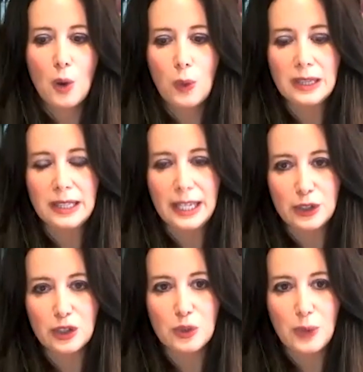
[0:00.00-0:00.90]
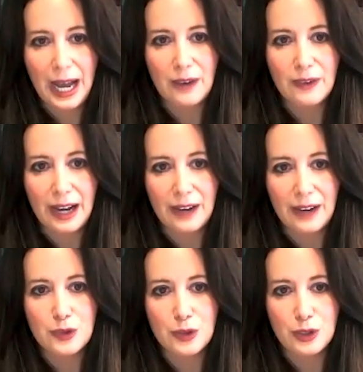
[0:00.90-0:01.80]
what letter you have
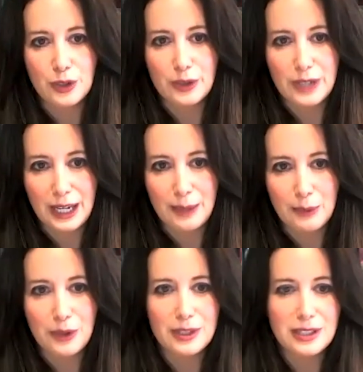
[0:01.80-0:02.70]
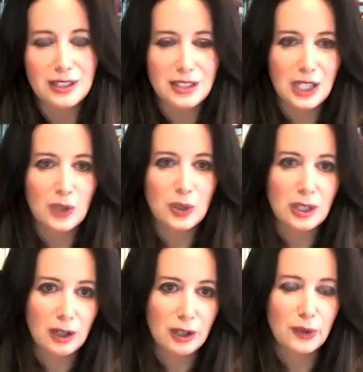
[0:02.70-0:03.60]
after your name, whether it's a D or an
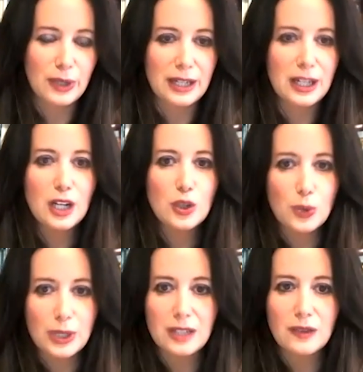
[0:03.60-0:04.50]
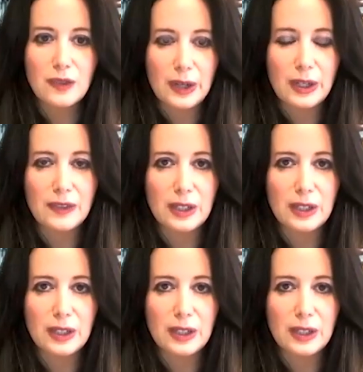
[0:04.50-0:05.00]
R, you get treated very, very